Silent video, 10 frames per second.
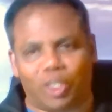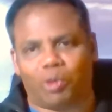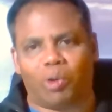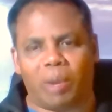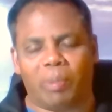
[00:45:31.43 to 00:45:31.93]

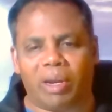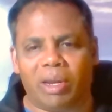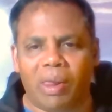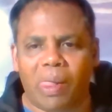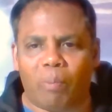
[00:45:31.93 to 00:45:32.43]
So, I mean,
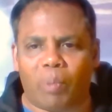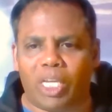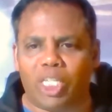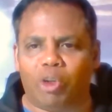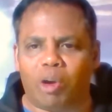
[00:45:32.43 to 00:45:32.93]

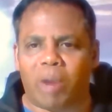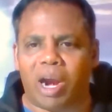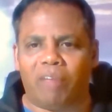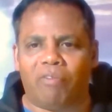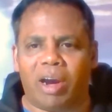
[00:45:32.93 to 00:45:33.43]
please don't
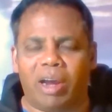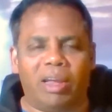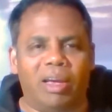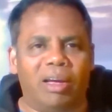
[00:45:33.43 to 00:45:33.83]
mind if I